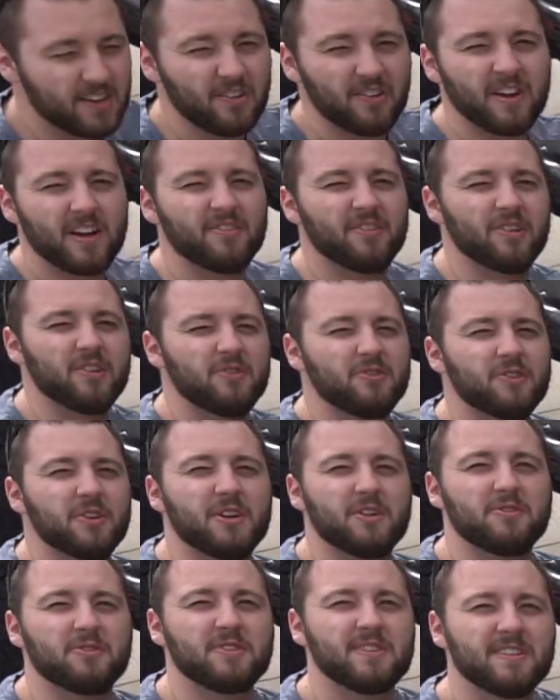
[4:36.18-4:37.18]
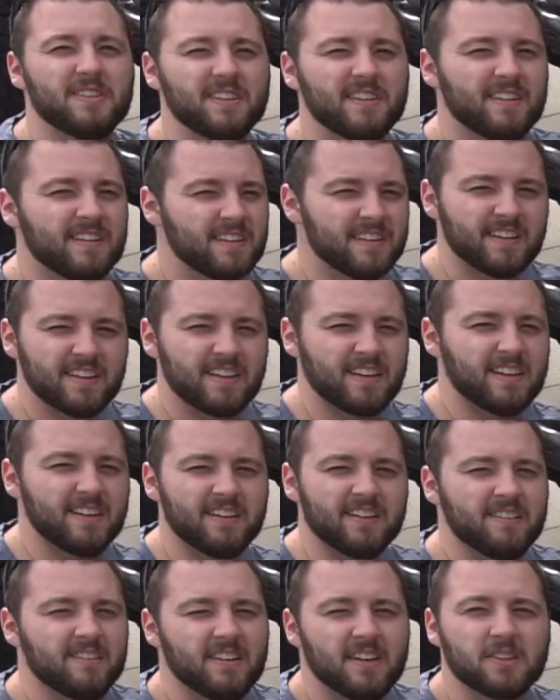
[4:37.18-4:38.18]
don't have enough lift.
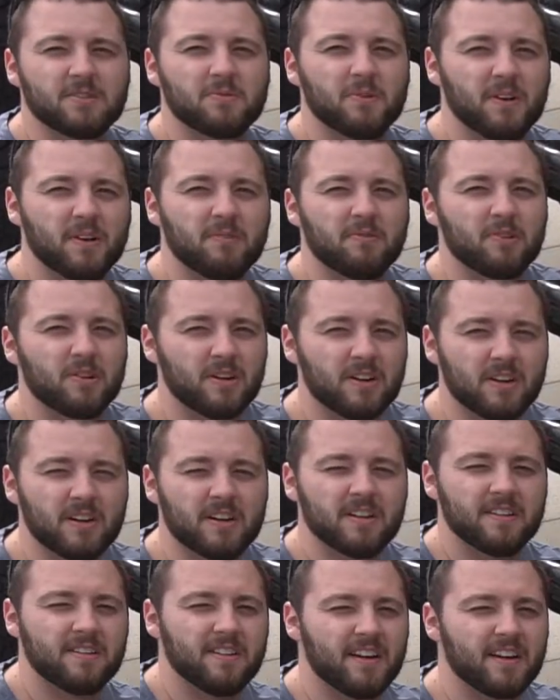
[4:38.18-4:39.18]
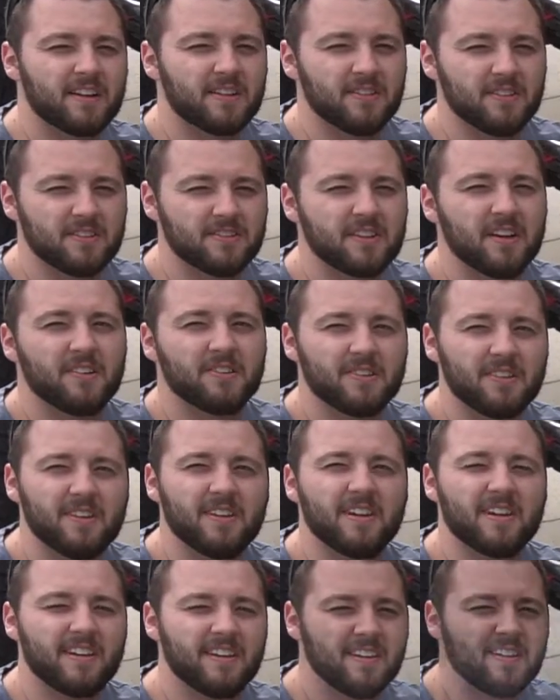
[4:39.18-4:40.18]
And that's why we're knocking this out
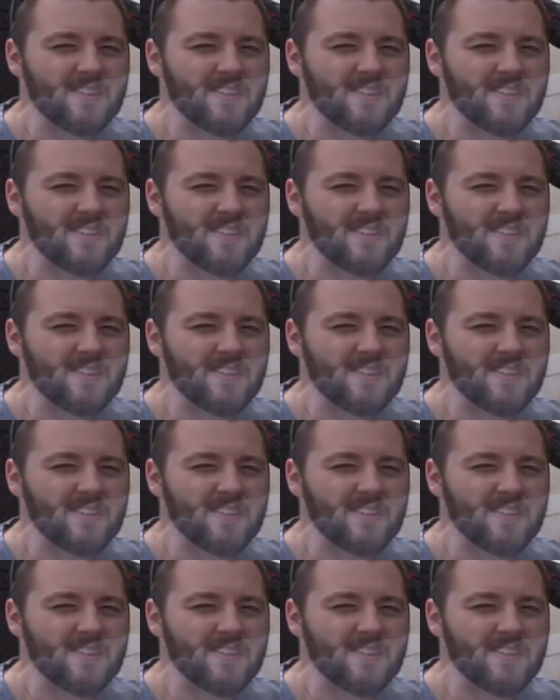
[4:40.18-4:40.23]
today.